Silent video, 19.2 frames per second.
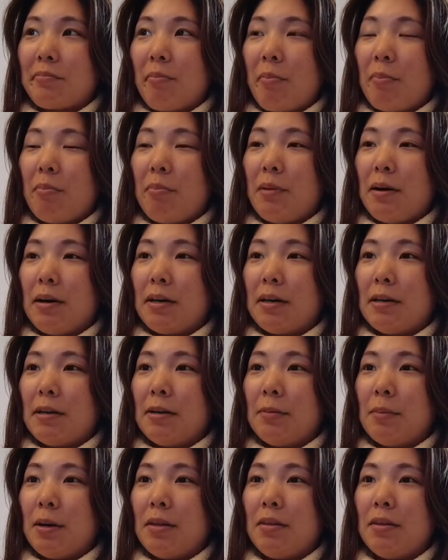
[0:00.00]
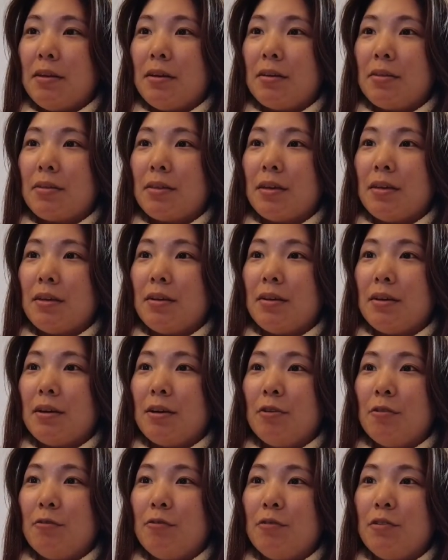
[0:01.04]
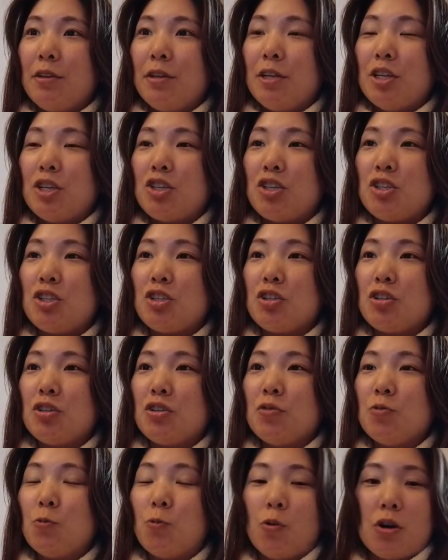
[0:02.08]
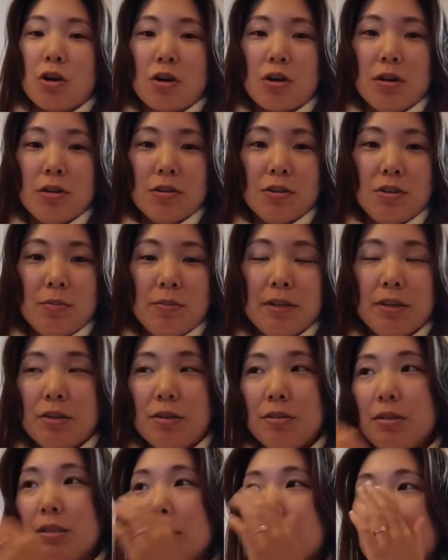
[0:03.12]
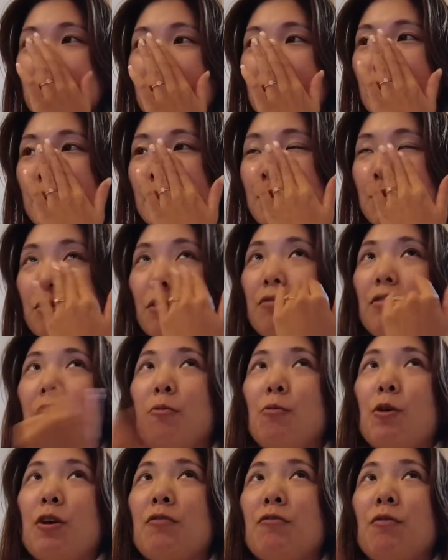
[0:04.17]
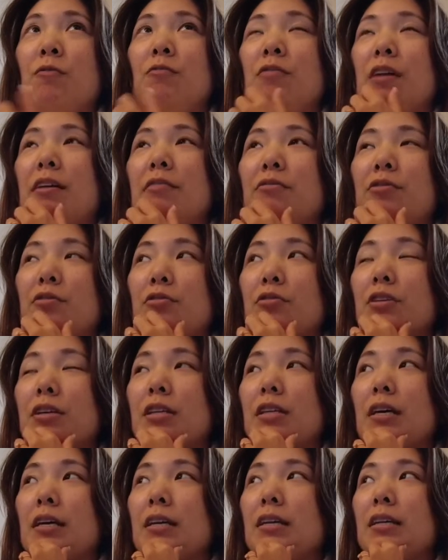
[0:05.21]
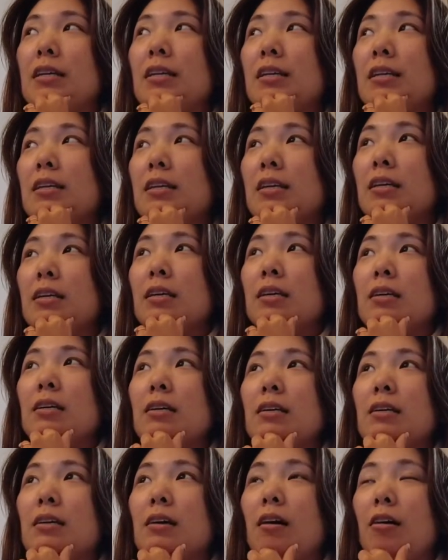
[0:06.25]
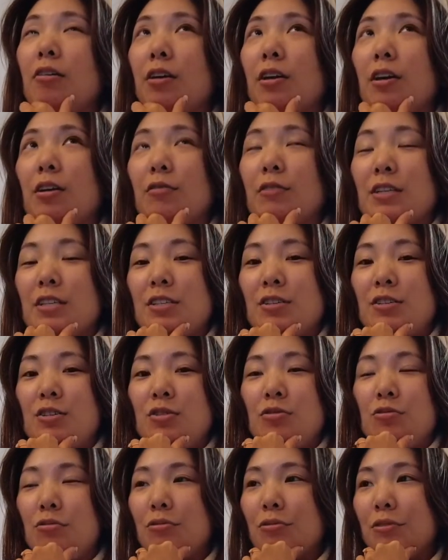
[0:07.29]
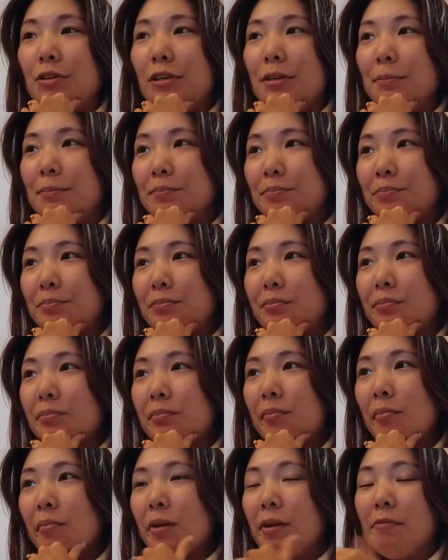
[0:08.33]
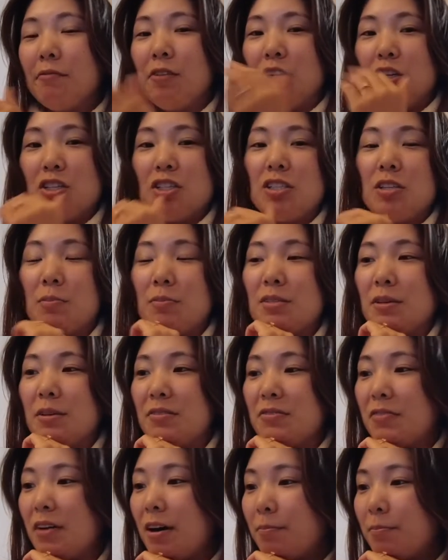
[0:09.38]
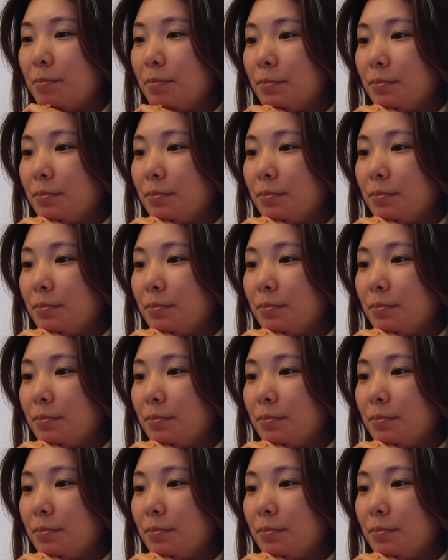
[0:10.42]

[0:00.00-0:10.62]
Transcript: but I think then I'll finish work a little bit early today. So if I worked from 5:30, then I'll get off at 2:30, finish some stuff up.